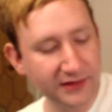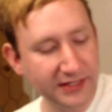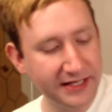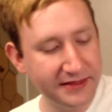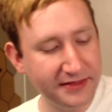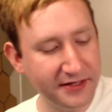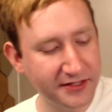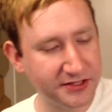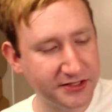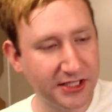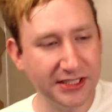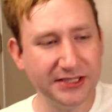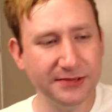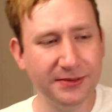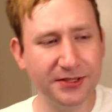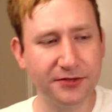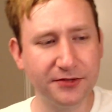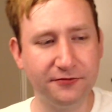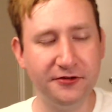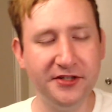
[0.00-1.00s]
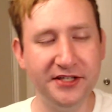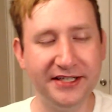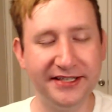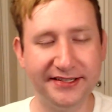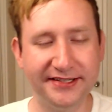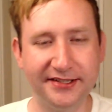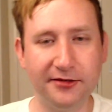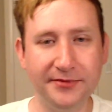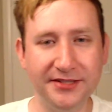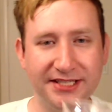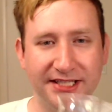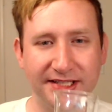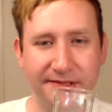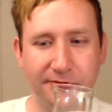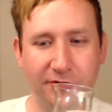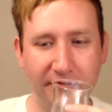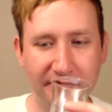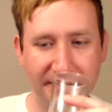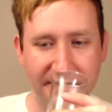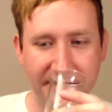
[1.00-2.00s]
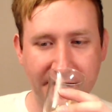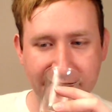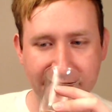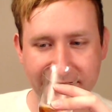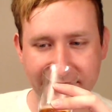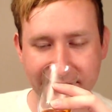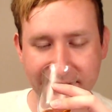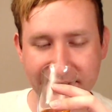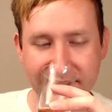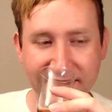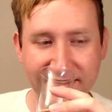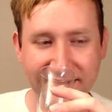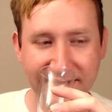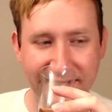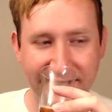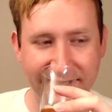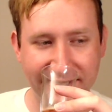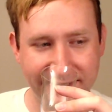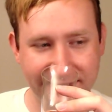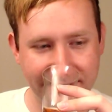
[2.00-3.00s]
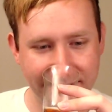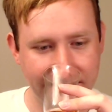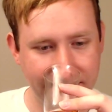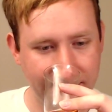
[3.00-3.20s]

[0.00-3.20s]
There's not as much fruitiness. It almost has more of a dustiness.